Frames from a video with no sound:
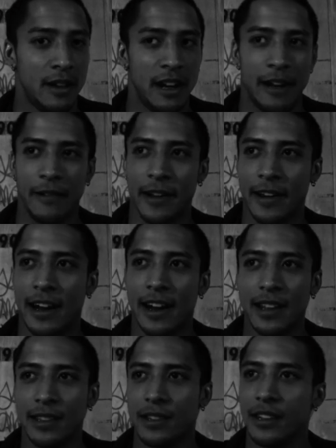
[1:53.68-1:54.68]
I mean,
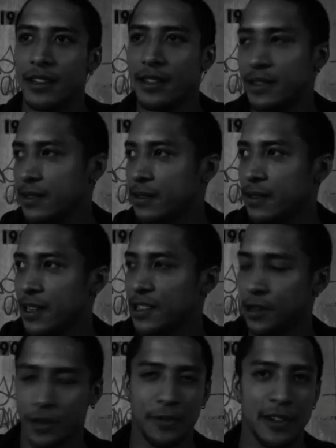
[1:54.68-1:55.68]
honestly, it's
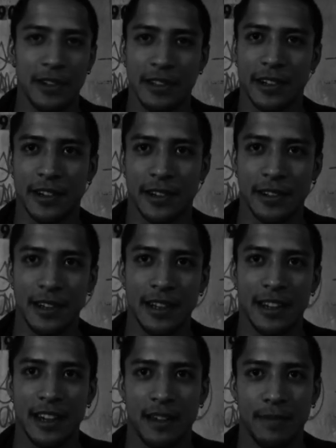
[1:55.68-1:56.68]
unreal, you know, like
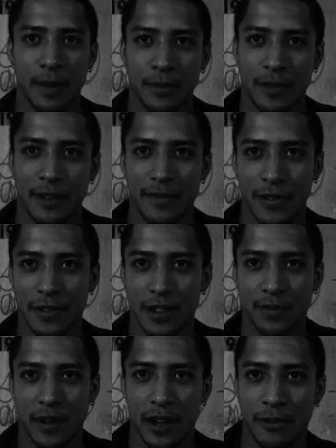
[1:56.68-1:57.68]
to have people
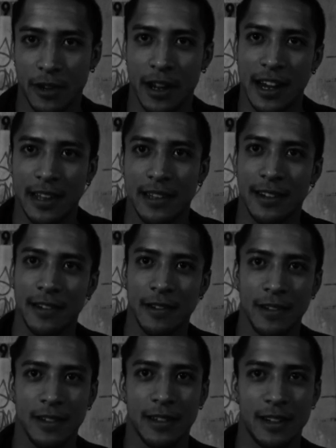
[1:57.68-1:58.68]
influenced by what I do
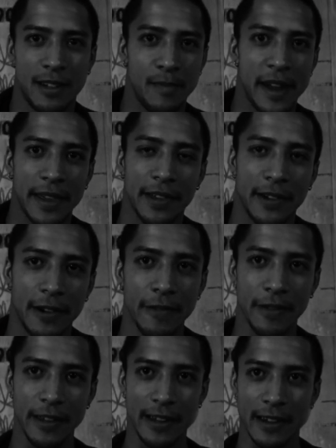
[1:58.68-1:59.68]
to make their own
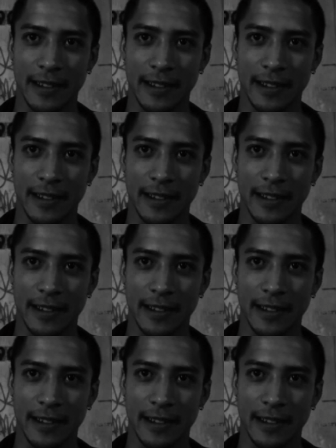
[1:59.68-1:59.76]
thing.